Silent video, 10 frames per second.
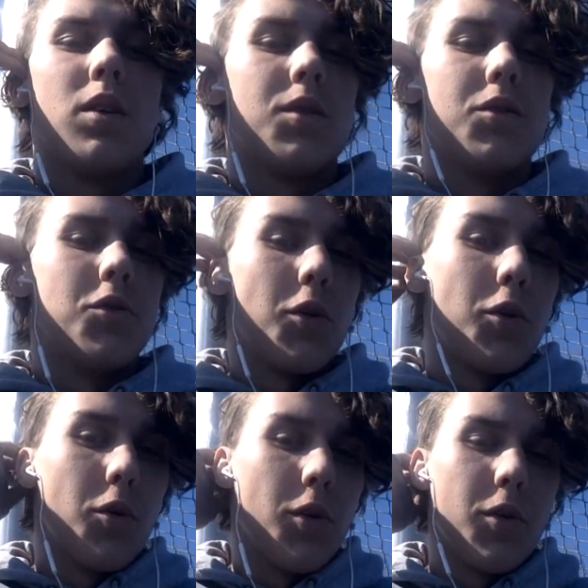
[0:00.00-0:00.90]

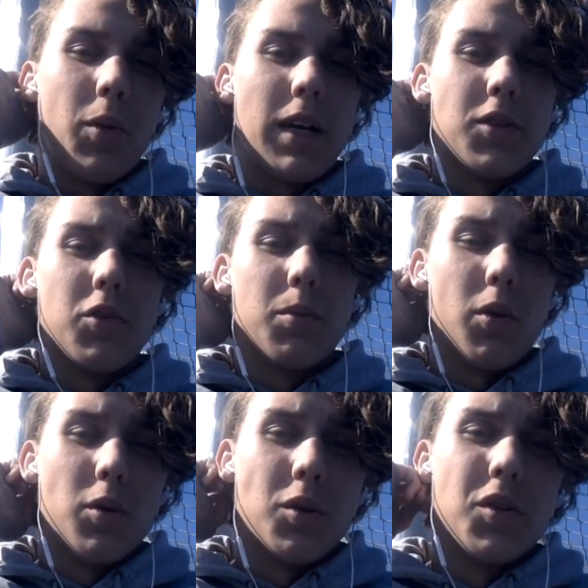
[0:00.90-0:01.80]
secure the rights to
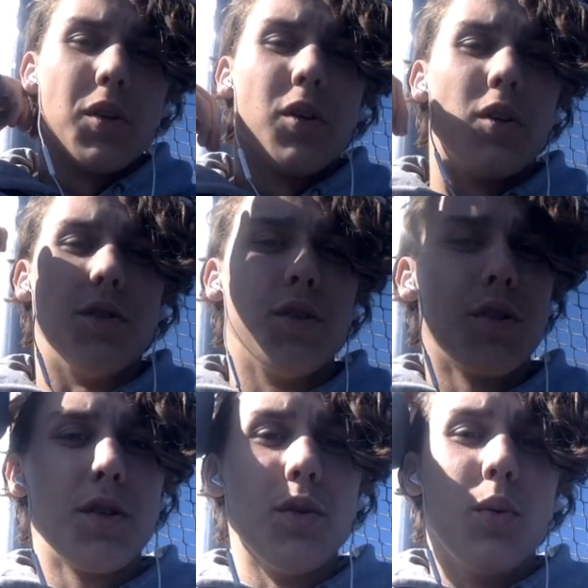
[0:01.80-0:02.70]
abortion or
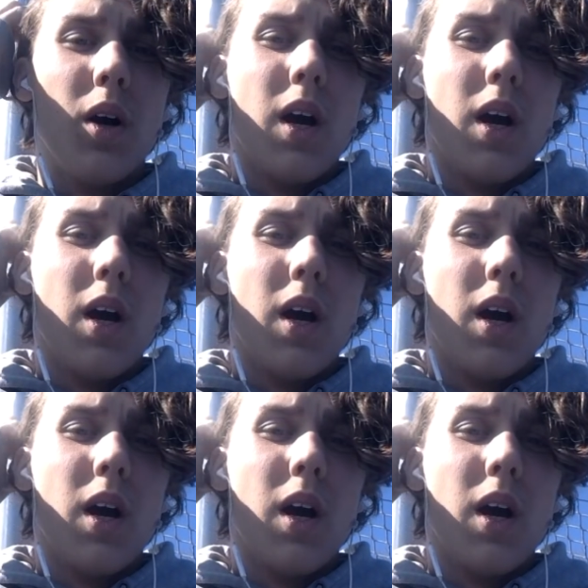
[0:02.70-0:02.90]
just to